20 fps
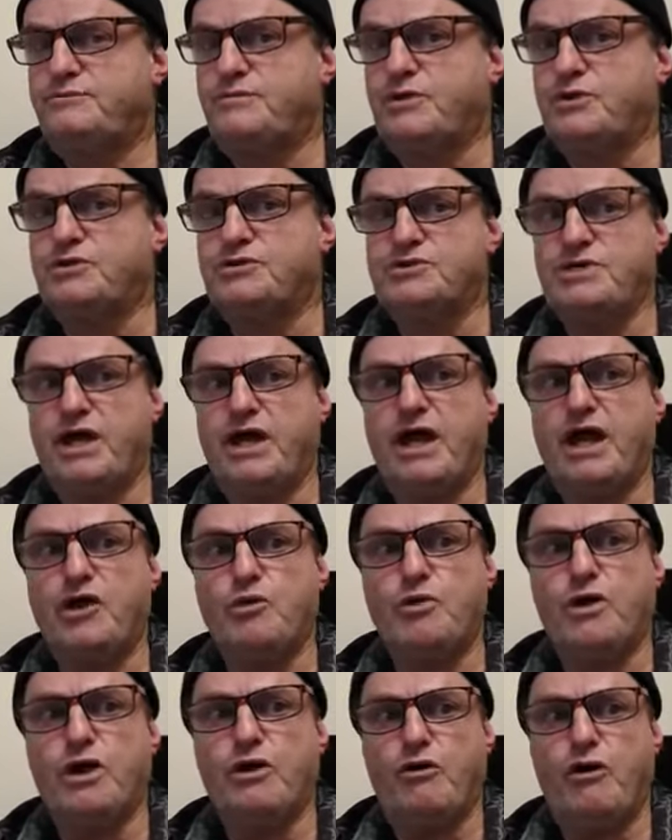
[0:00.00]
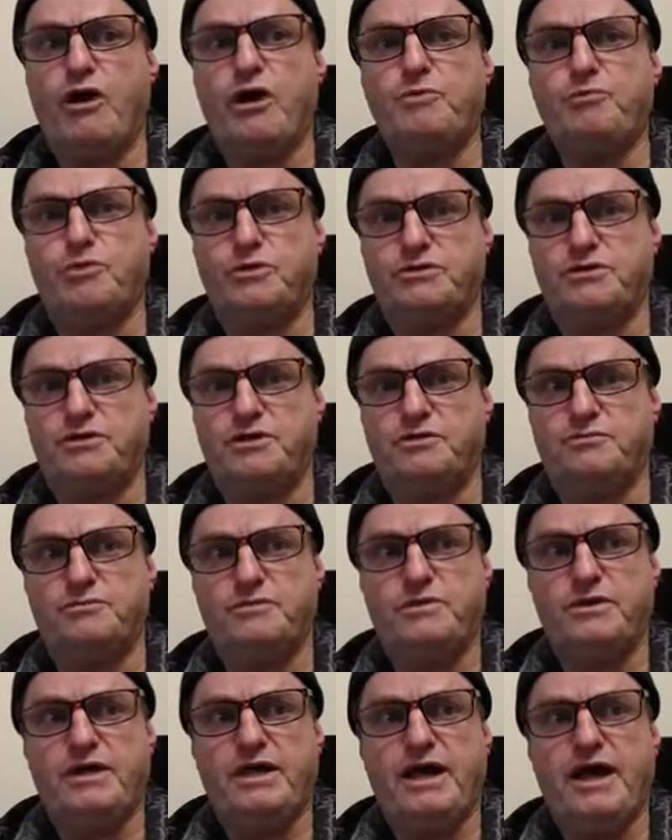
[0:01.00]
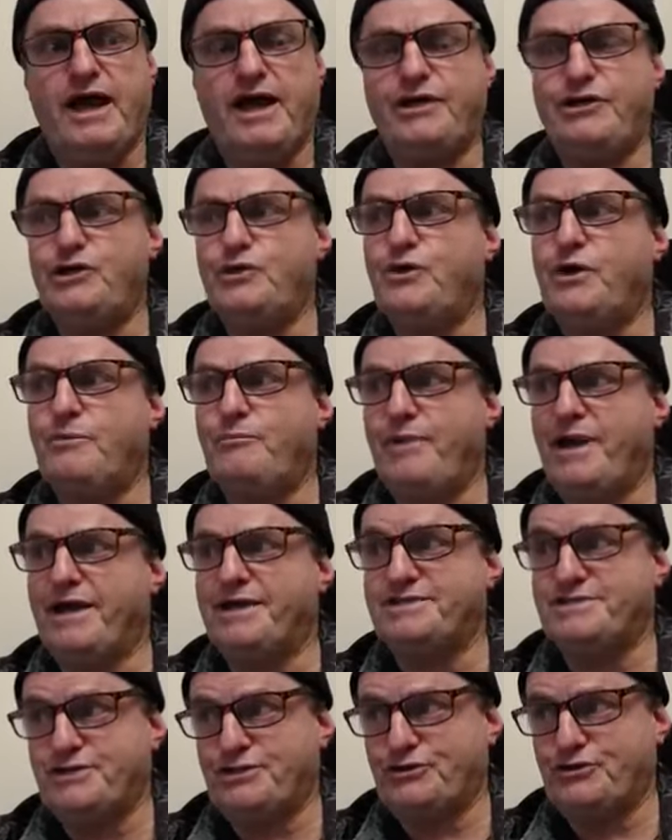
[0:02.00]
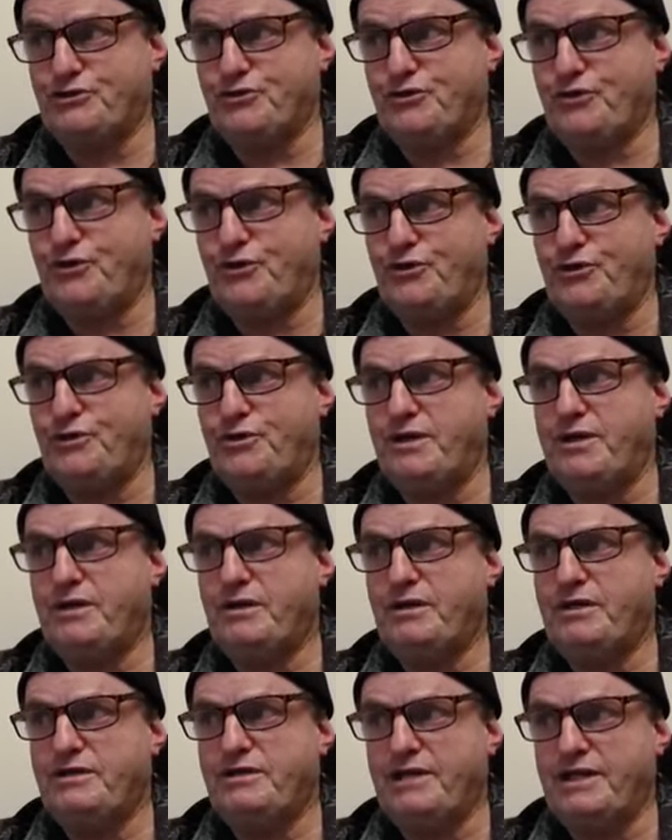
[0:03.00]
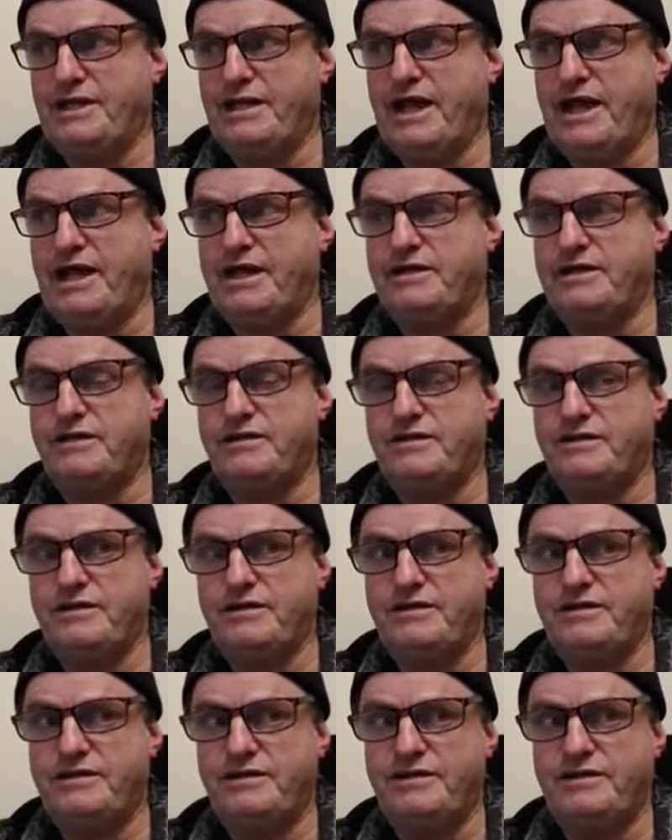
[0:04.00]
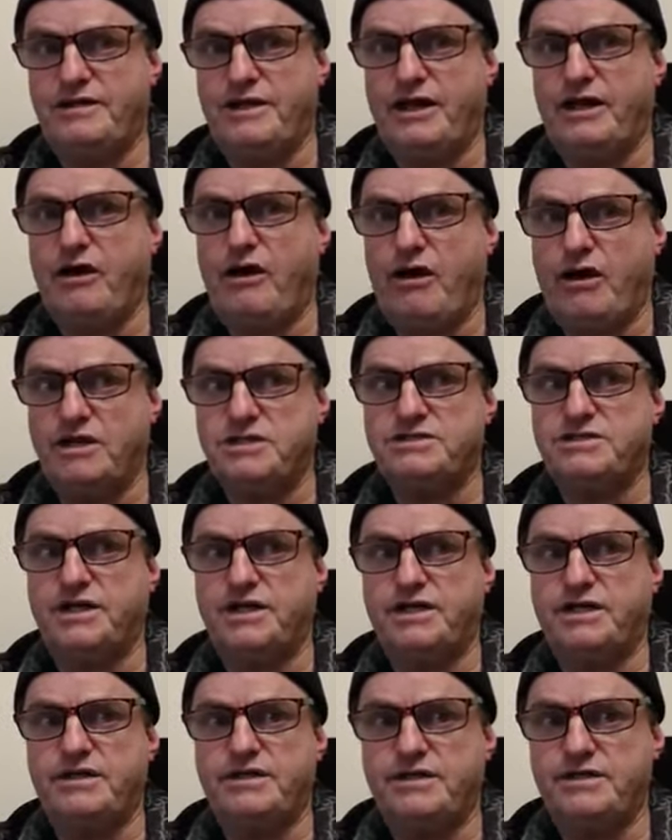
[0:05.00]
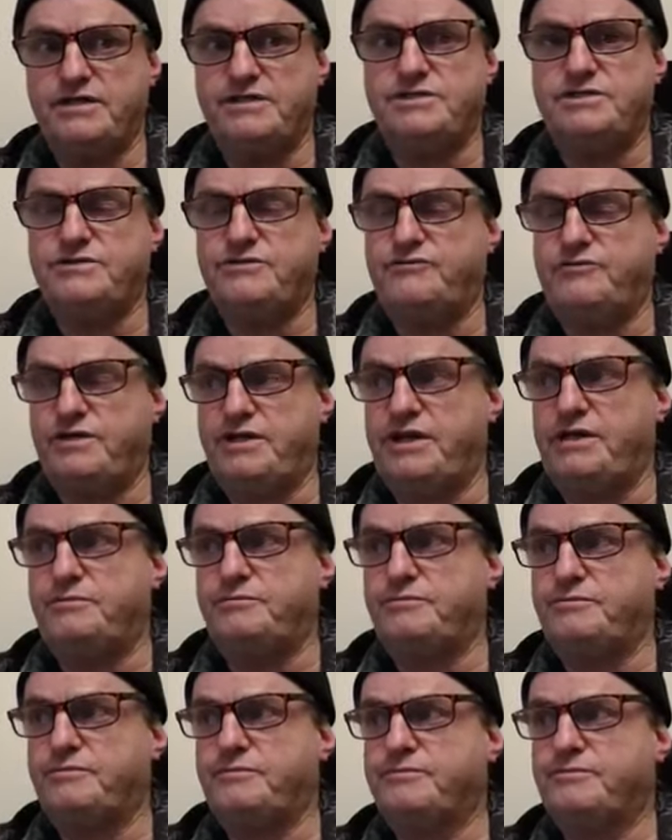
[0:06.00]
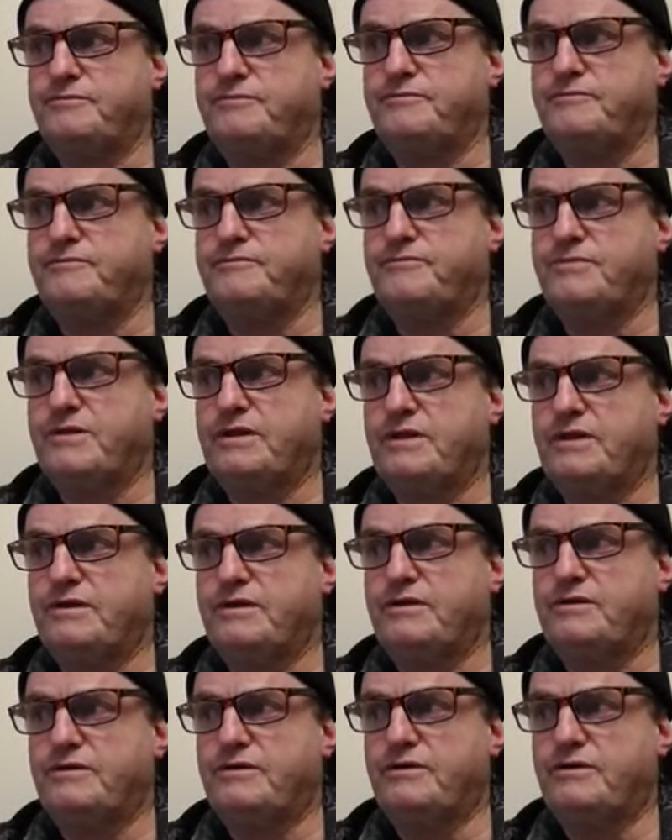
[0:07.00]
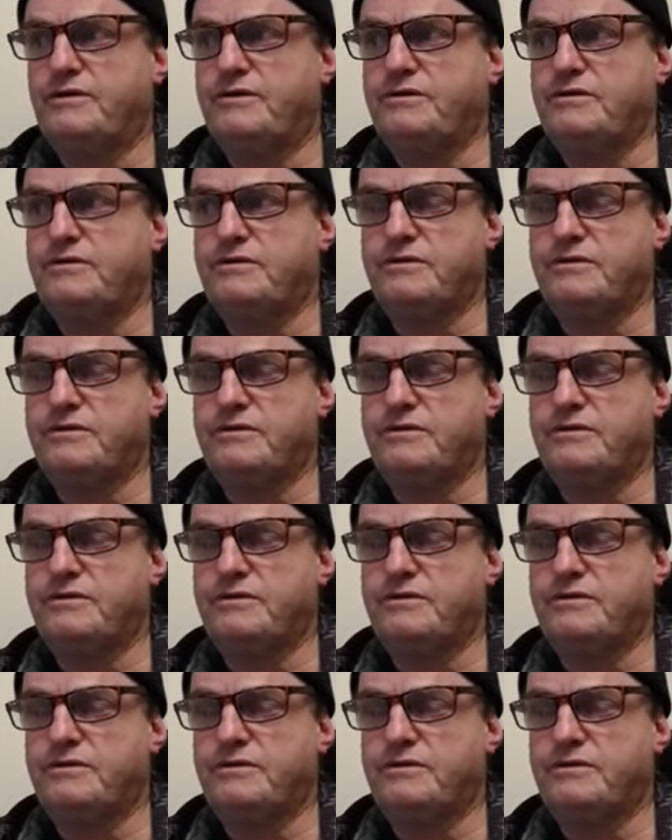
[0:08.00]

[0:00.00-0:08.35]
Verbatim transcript: Because they are where I put them, and you are passing through the land that I say is for them. Right?